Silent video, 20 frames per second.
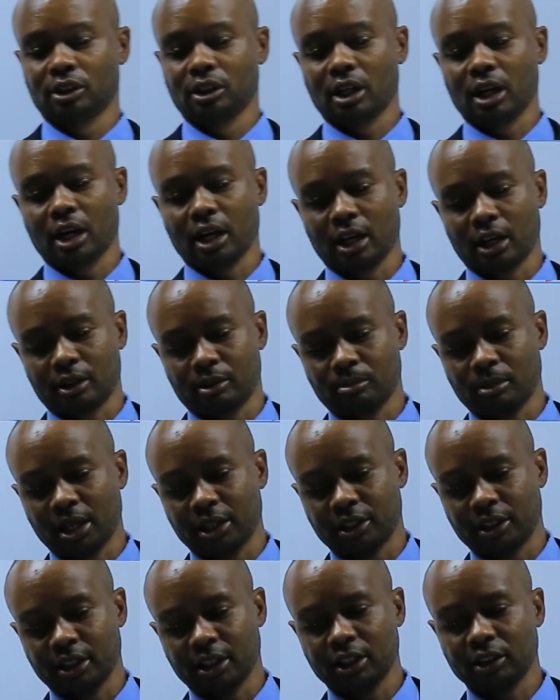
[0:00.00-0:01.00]
are,
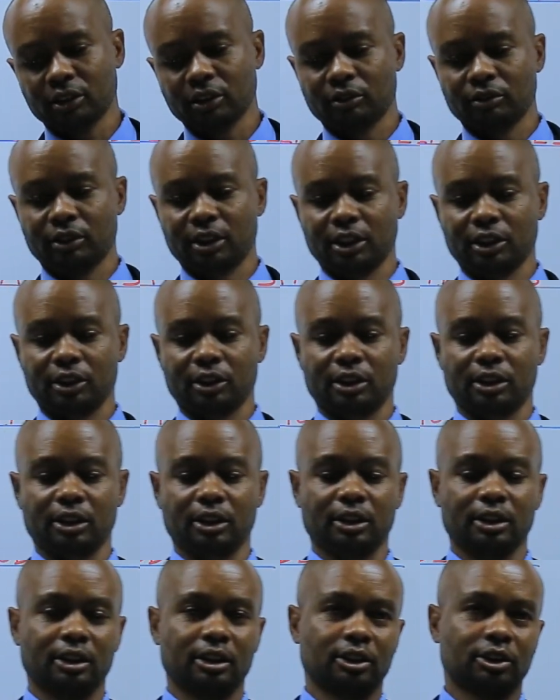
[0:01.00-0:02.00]
by the end of
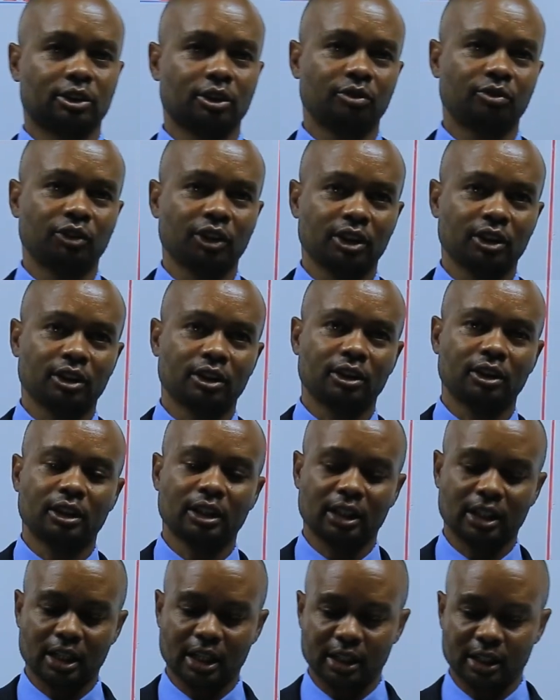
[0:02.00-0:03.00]
the topic,
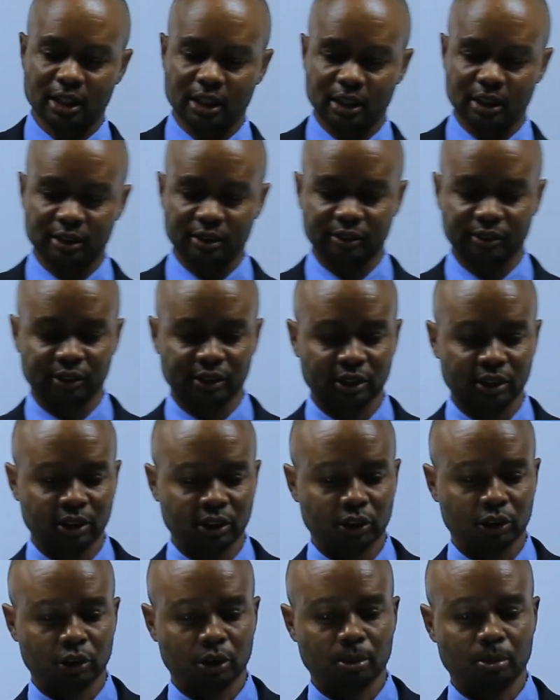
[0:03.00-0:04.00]
the learner
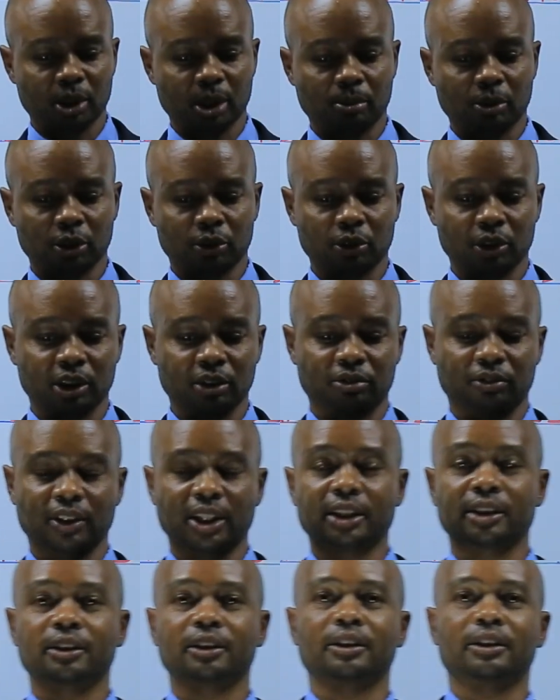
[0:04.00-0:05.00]
should be able to
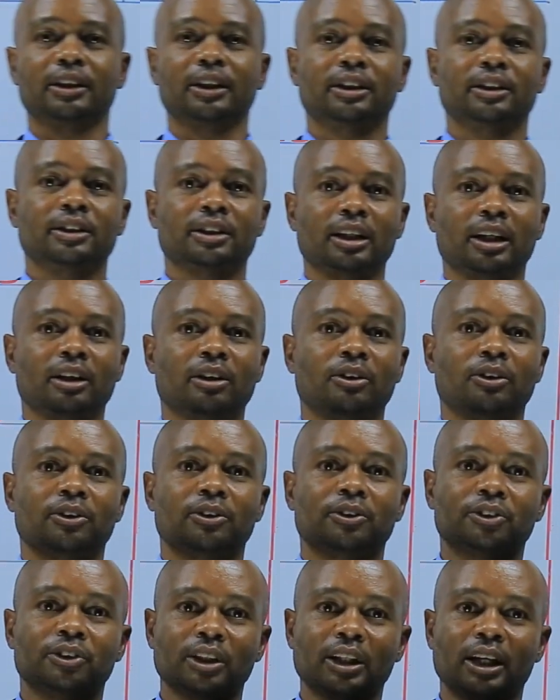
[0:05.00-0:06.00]
define great
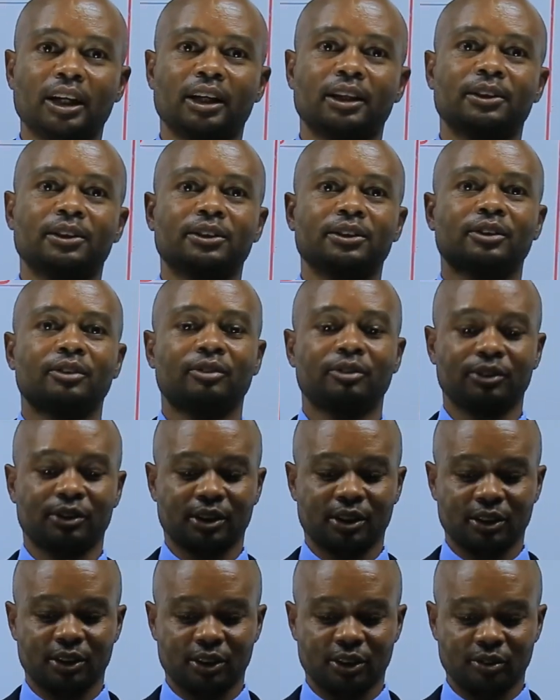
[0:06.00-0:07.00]
circles and
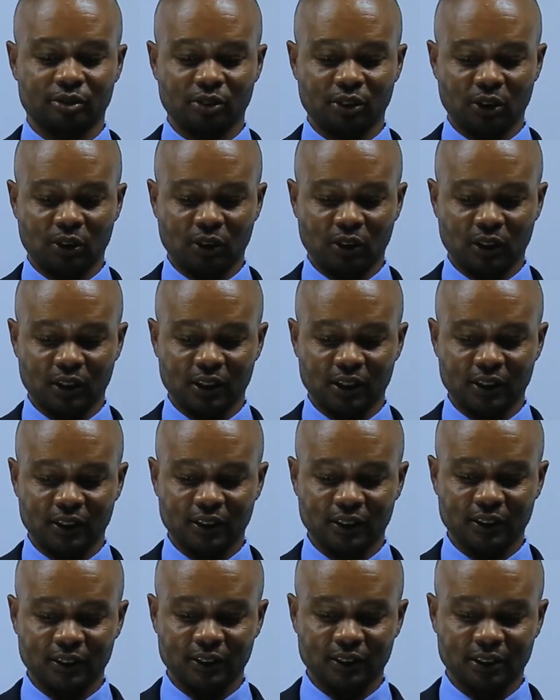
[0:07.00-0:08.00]
small
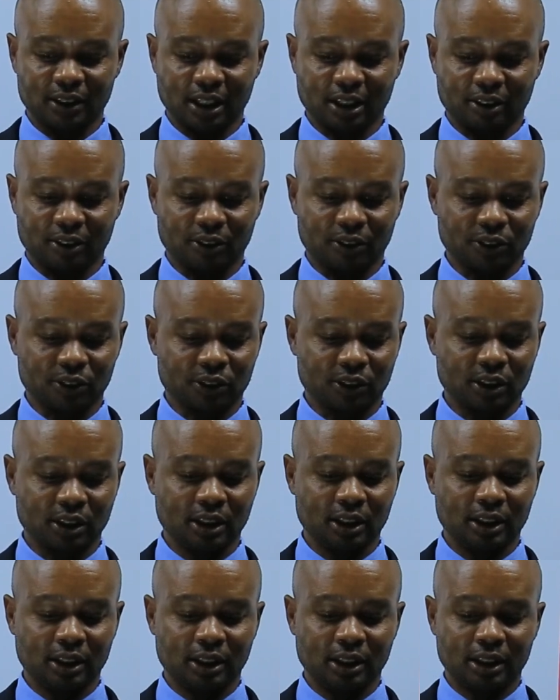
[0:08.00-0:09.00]
circles
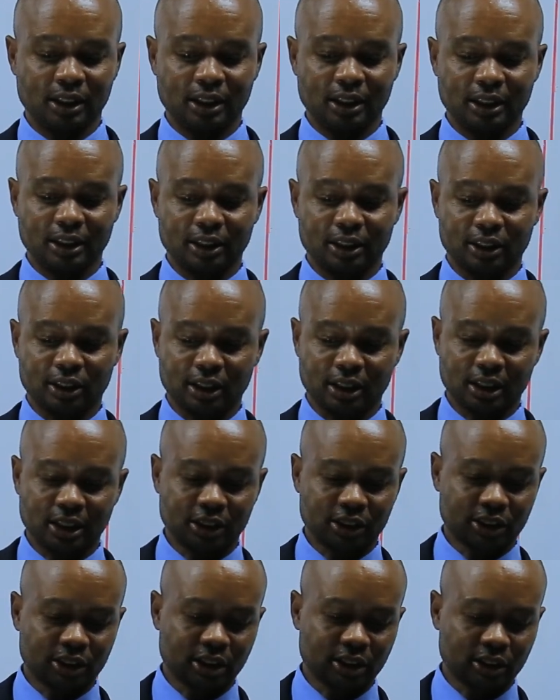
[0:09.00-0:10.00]
in
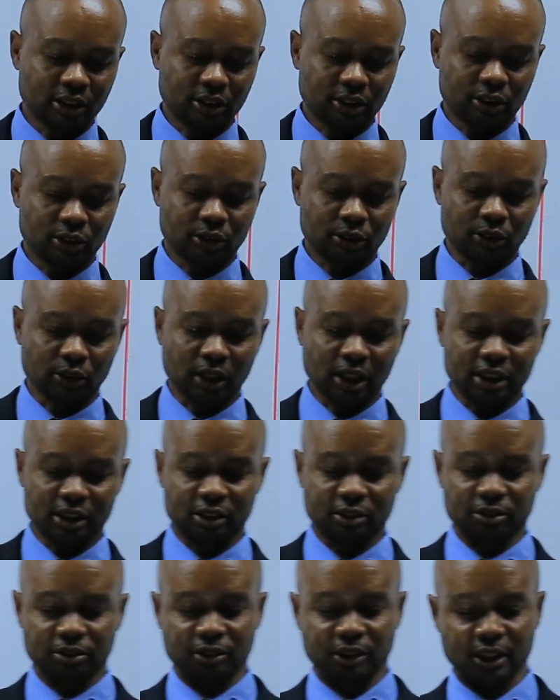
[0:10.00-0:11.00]
relation to a
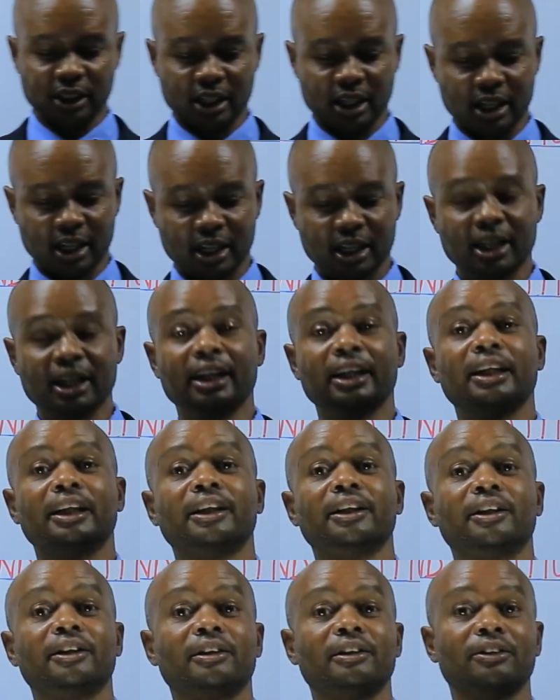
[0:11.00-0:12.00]
sphere
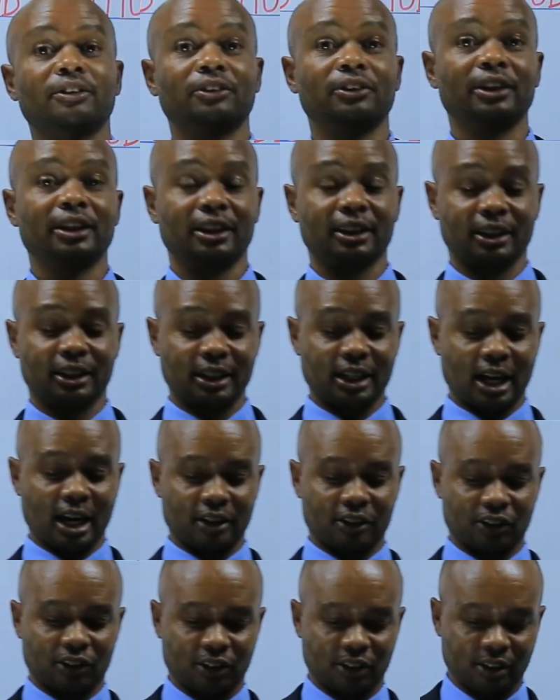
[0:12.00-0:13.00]
including the
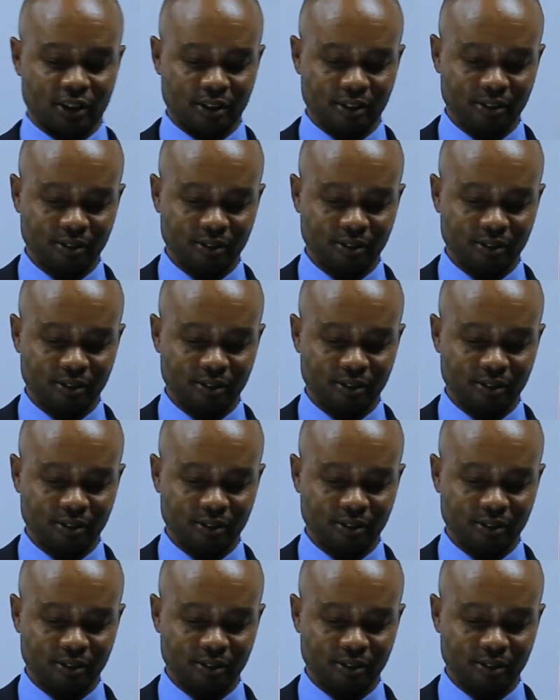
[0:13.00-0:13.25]
Earth.